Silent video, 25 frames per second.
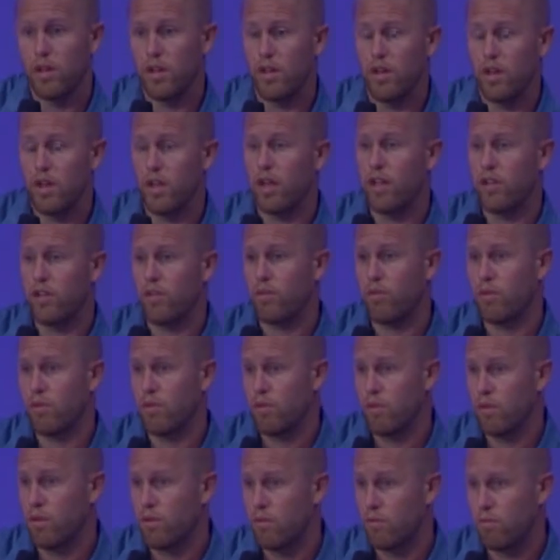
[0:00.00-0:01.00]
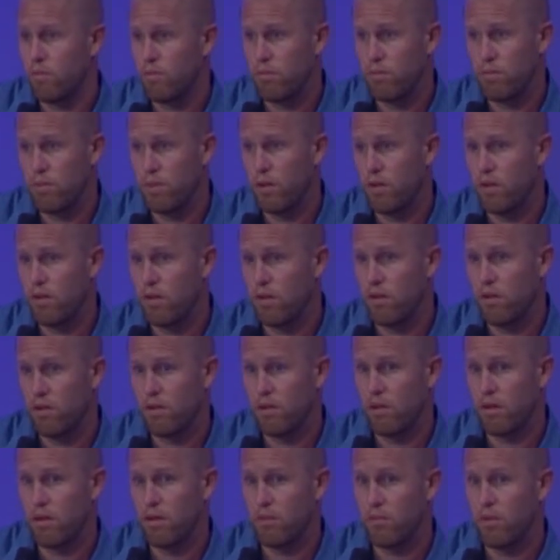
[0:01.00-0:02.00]
And I just want to be
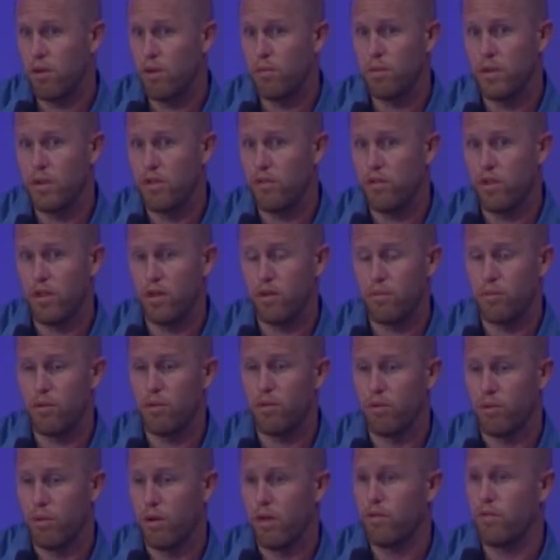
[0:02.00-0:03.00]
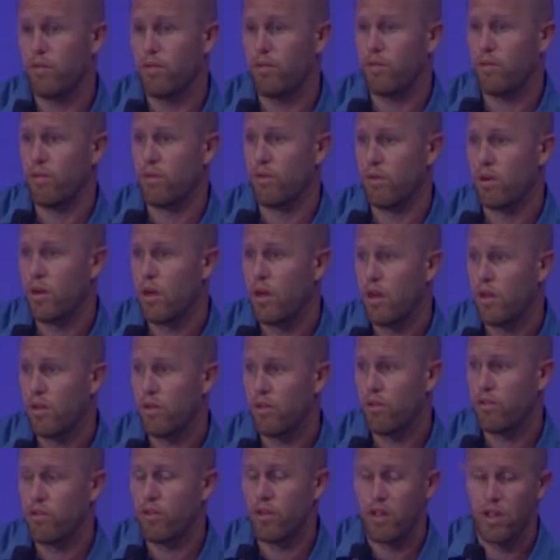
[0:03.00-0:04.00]
open and saying I'm so grateful for
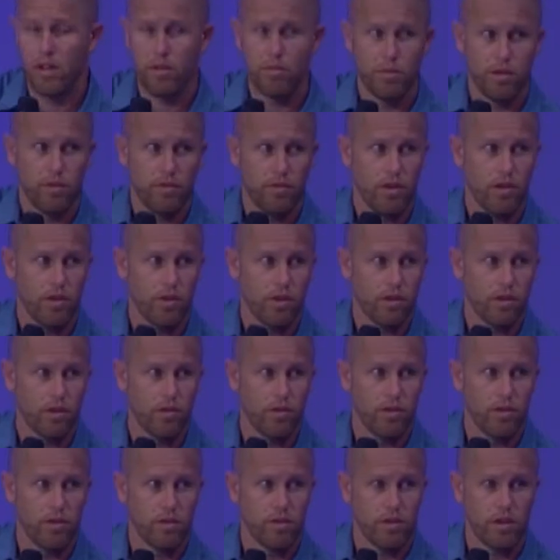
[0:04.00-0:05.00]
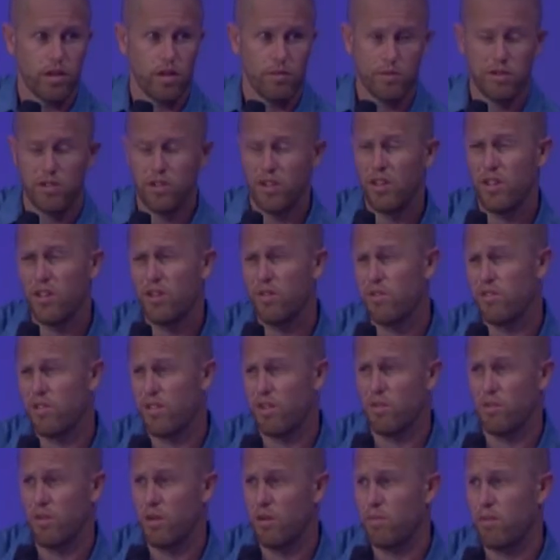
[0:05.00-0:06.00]
those that have been volunteering their time. It's a huge
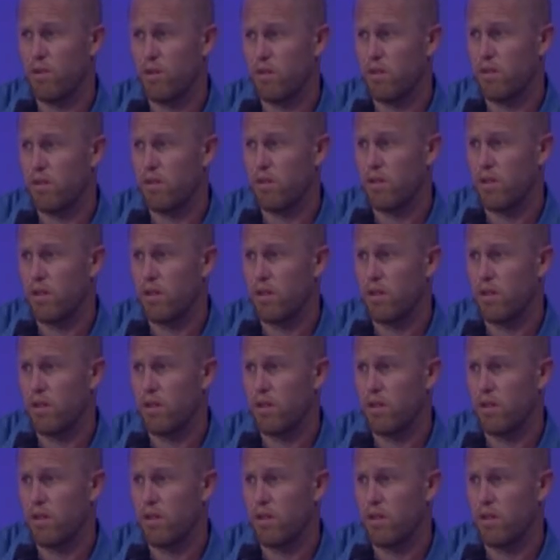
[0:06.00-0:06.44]
commitment.